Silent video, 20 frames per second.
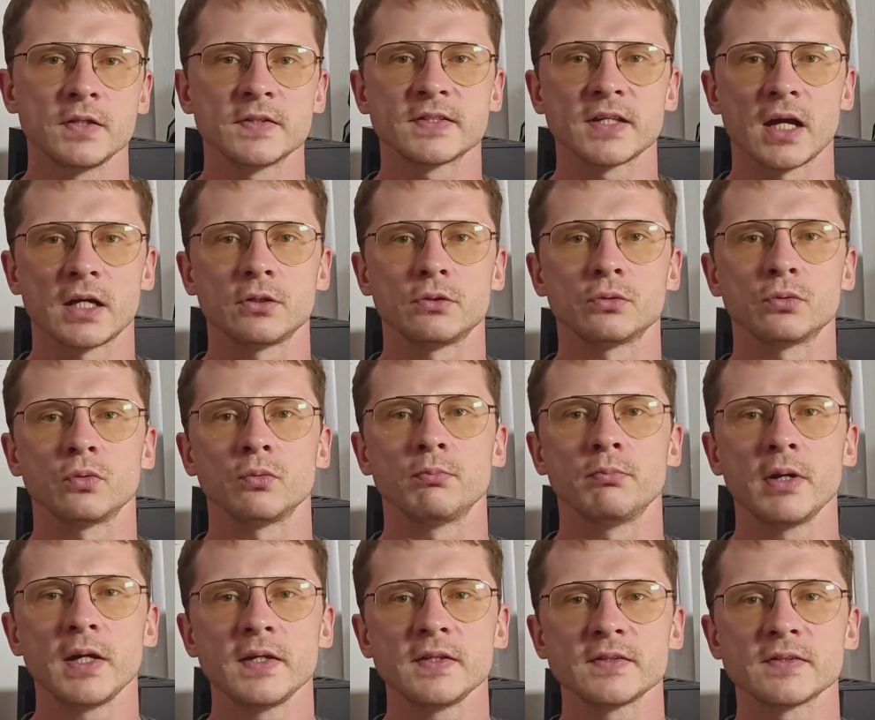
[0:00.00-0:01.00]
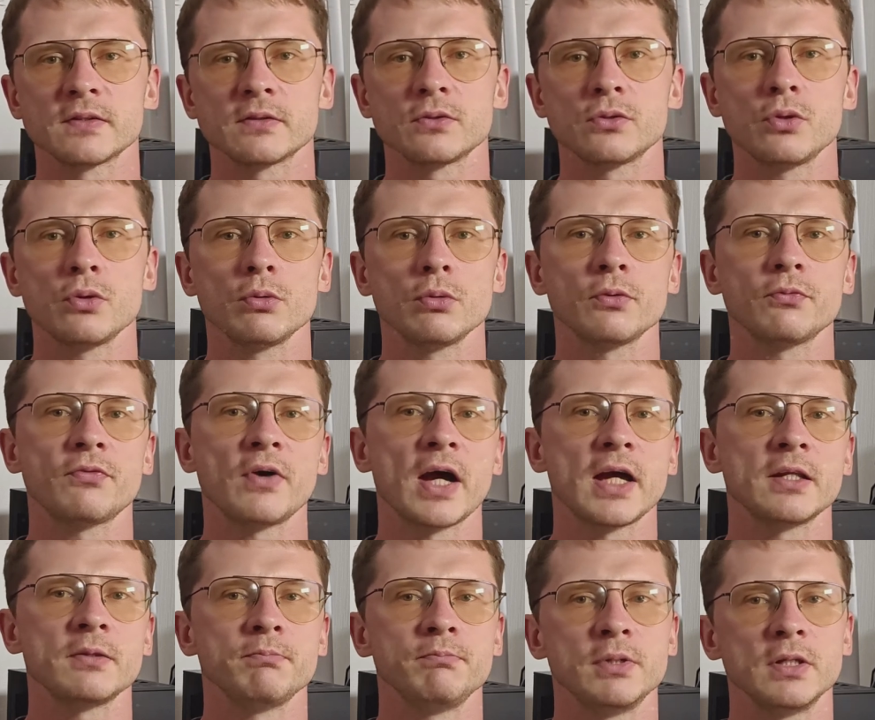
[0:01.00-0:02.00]
Inside rule-based, you will
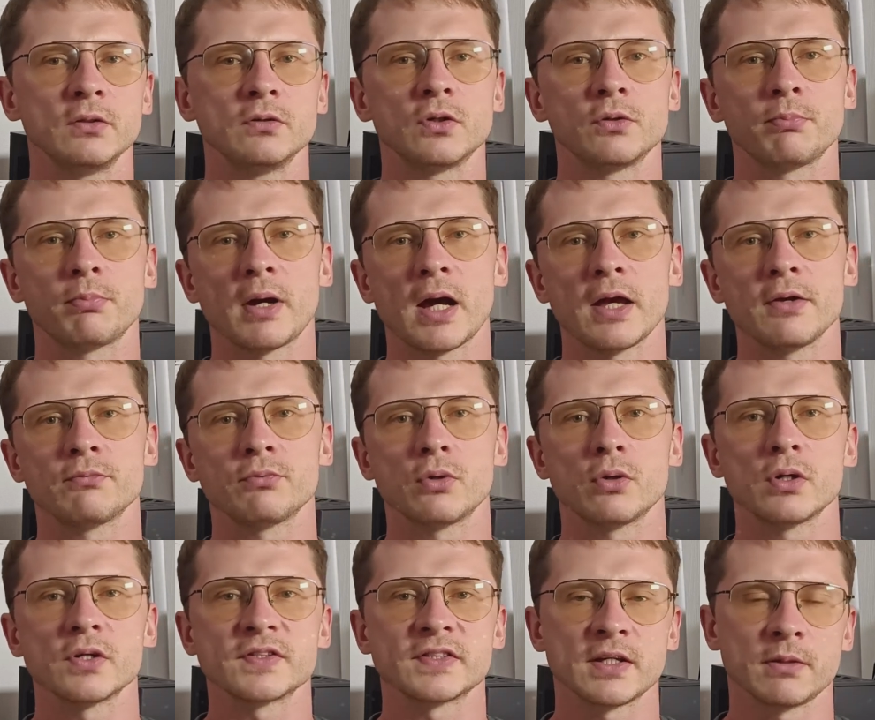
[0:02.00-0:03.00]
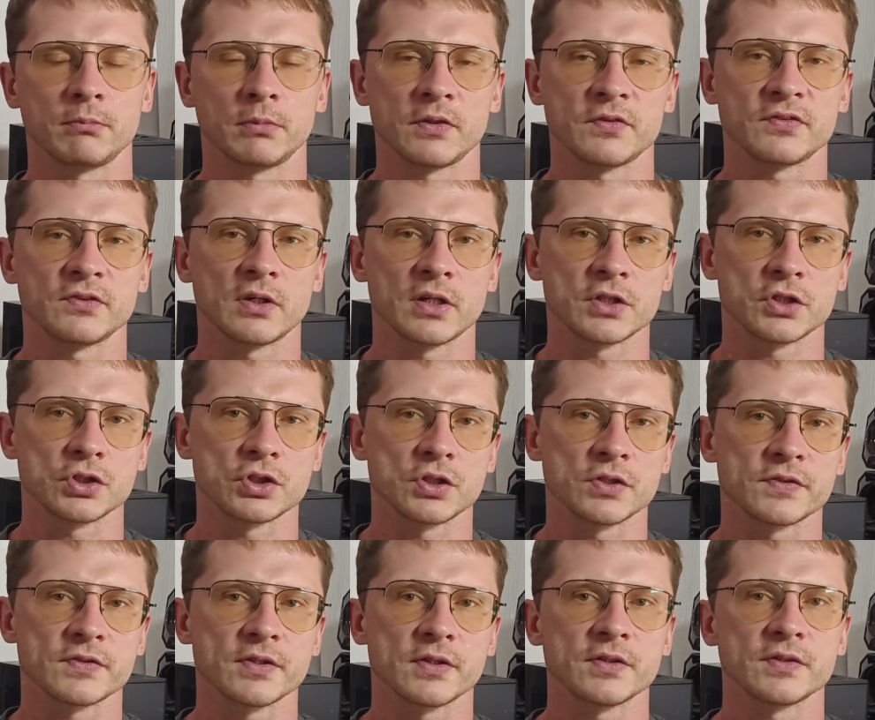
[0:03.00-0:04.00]
find builder.py for assembling
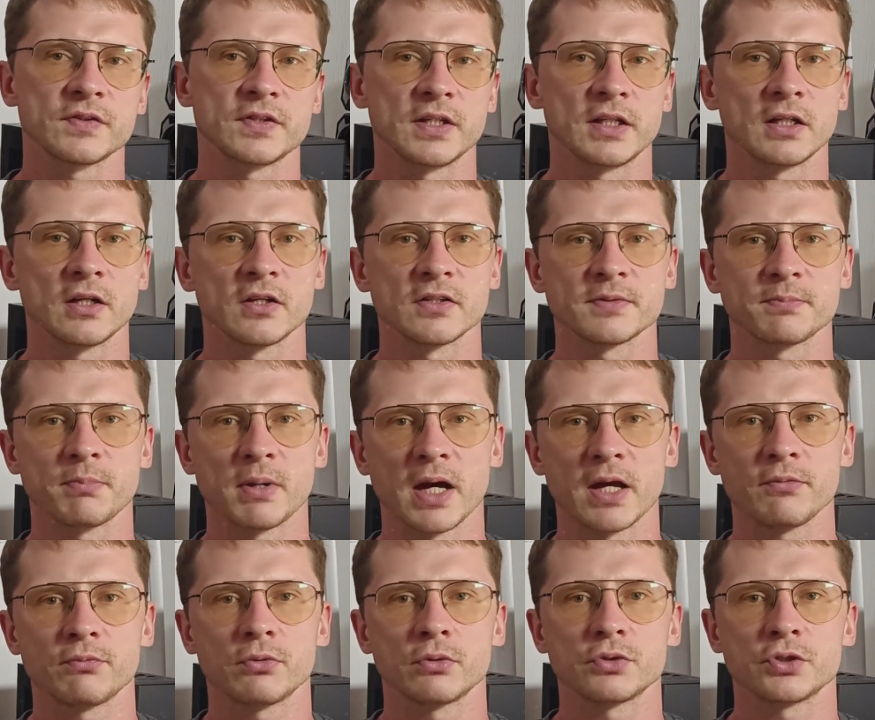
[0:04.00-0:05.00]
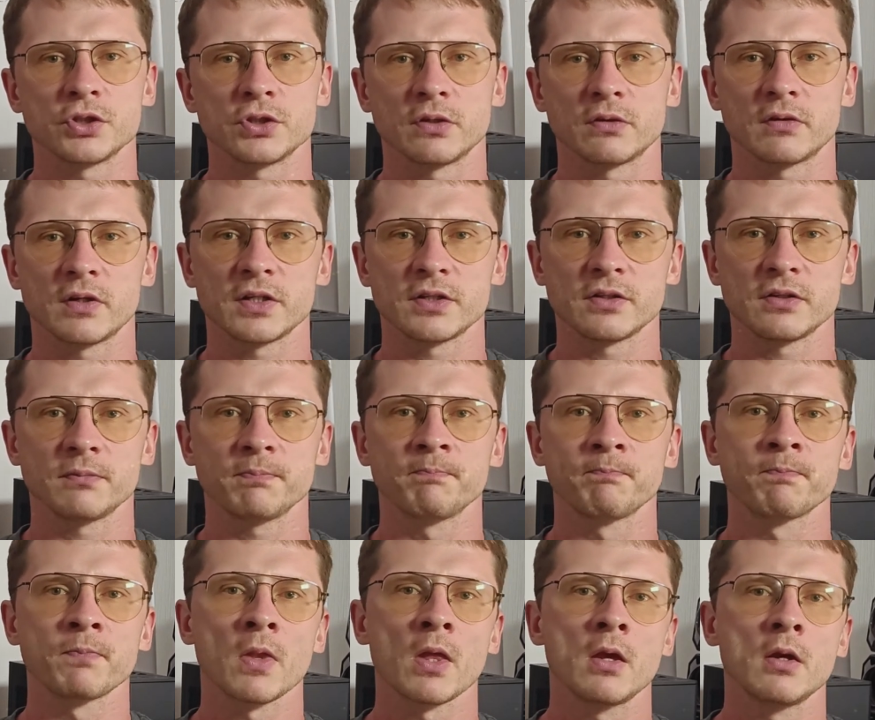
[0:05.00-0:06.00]
strategies, signals.py for generating
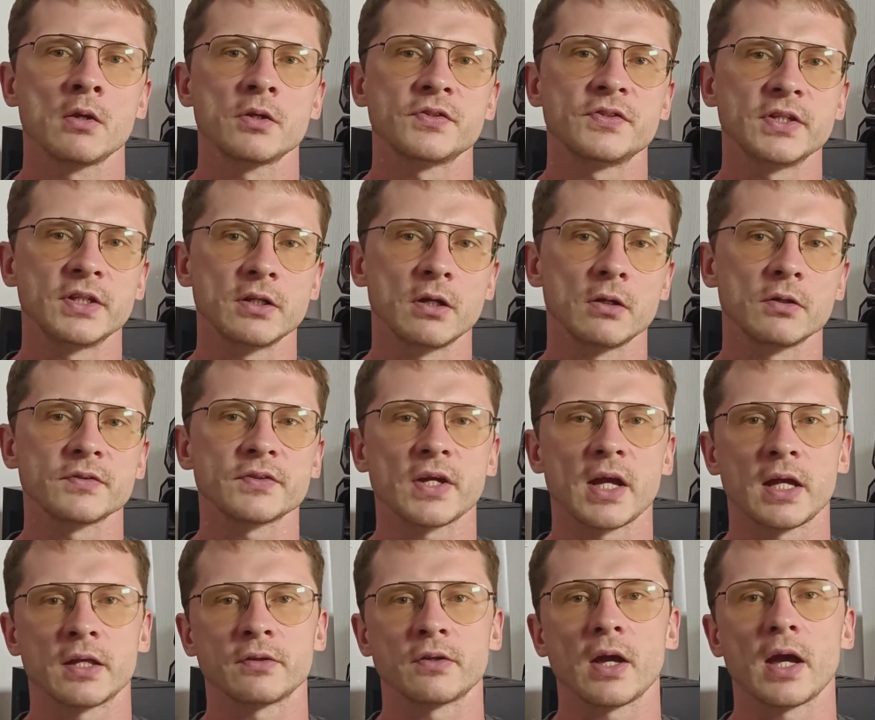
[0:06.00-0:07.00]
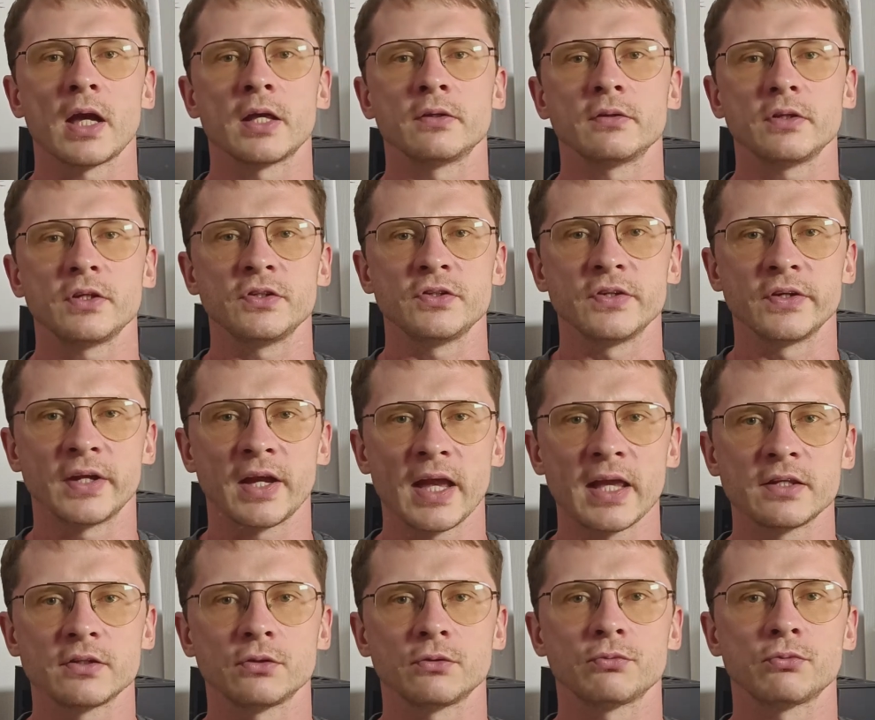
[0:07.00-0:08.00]
signals, and an
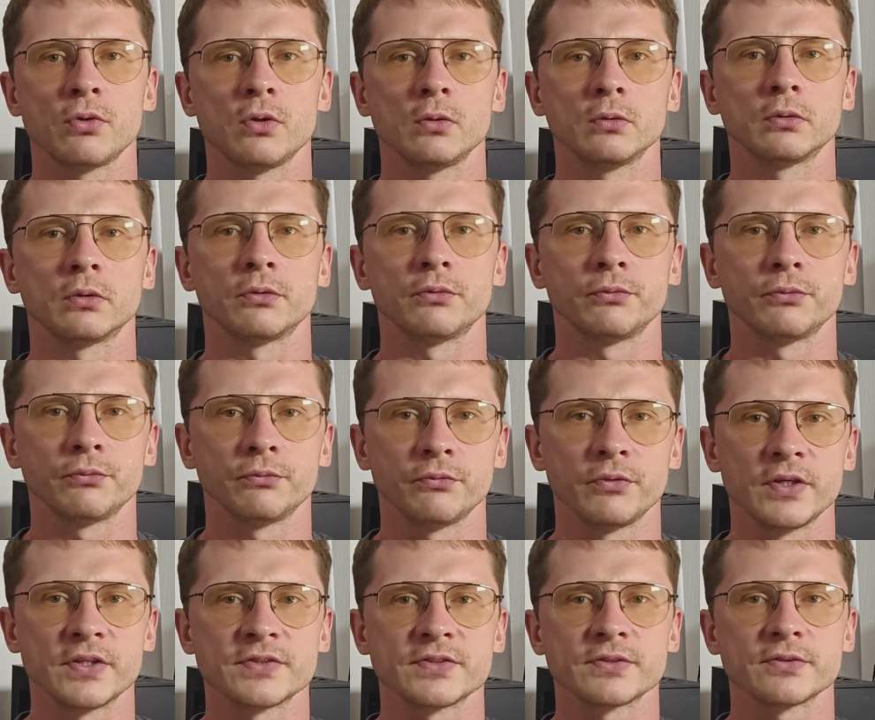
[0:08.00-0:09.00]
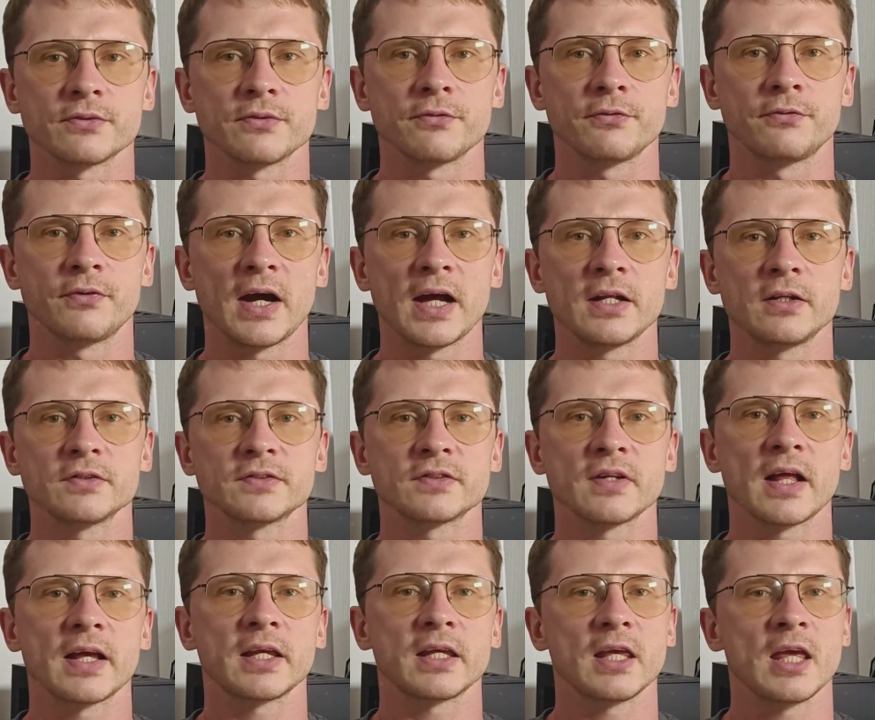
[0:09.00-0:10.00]
indicator folder with
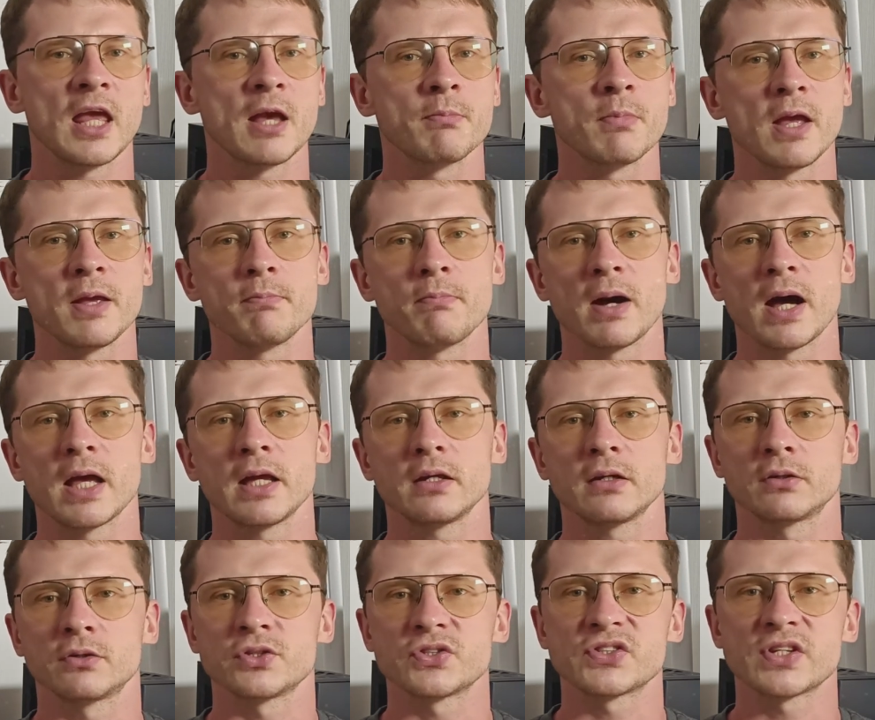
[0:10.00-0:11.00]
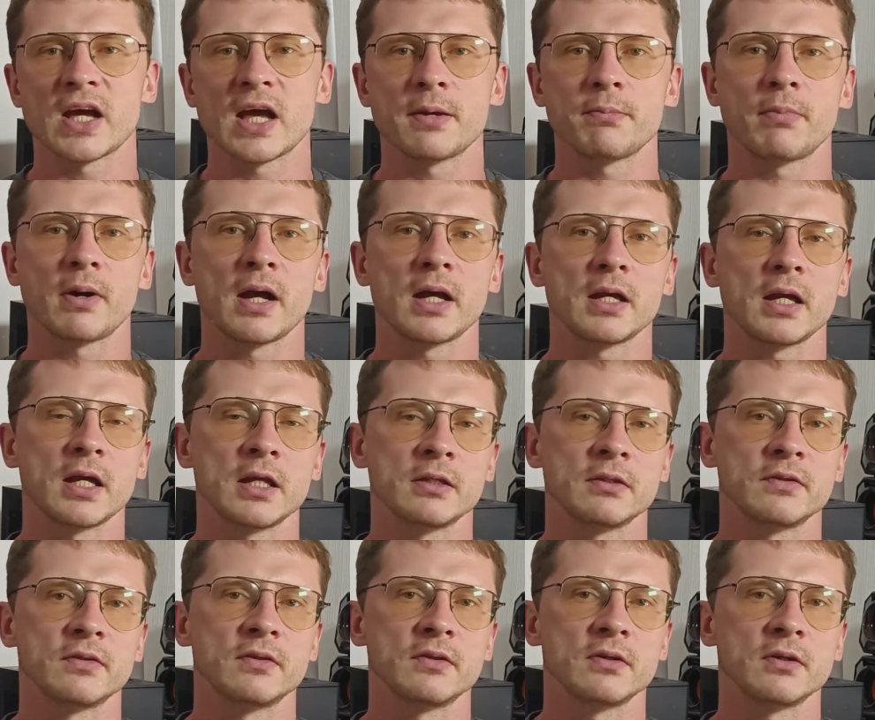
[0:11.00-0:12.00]
files like EMA.py, RSI.py,
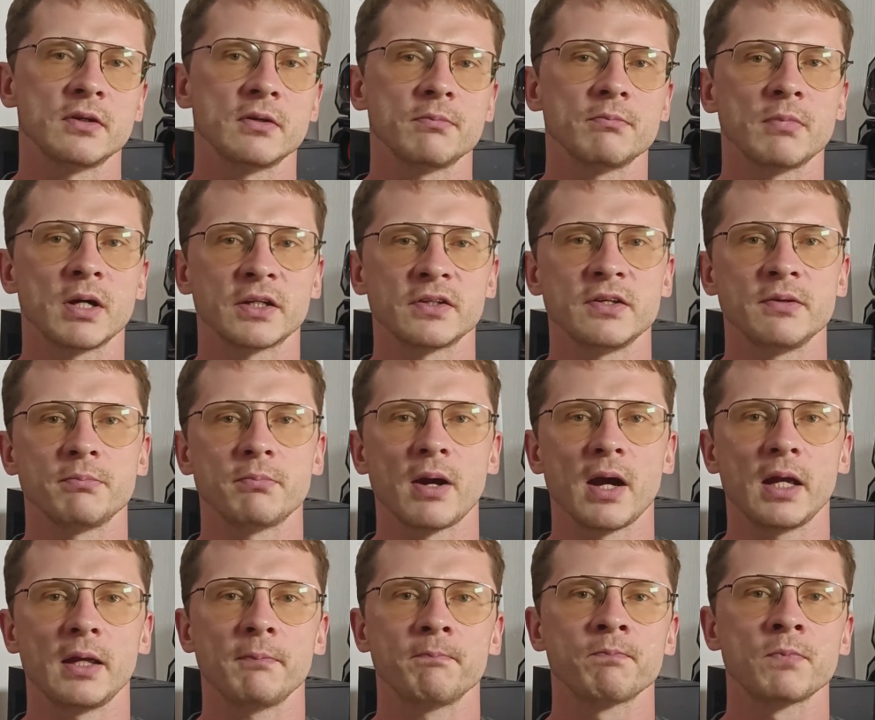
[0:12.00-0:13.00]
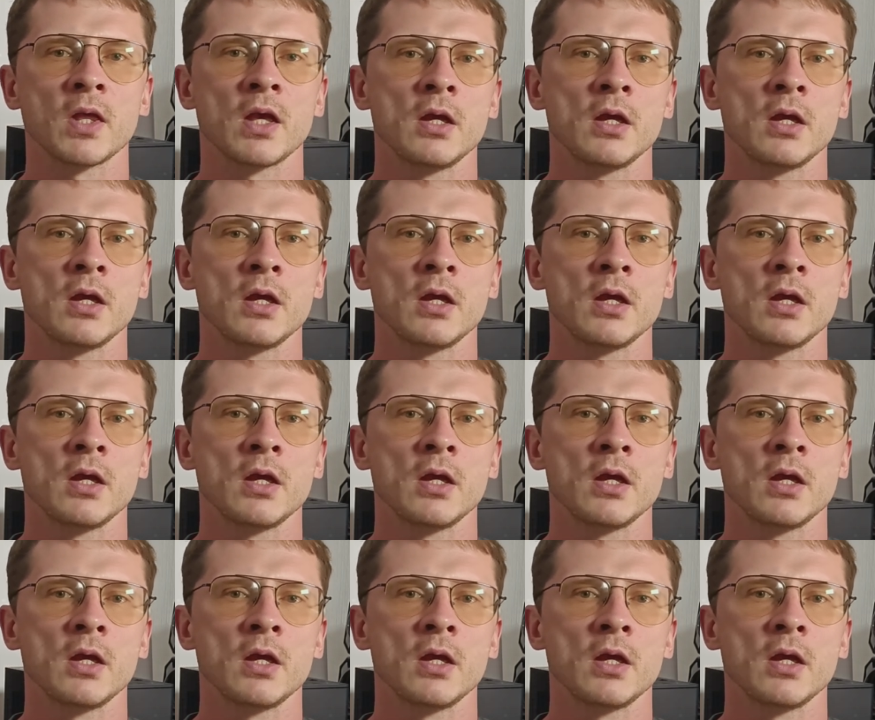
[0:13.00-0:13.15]
and MACD.py.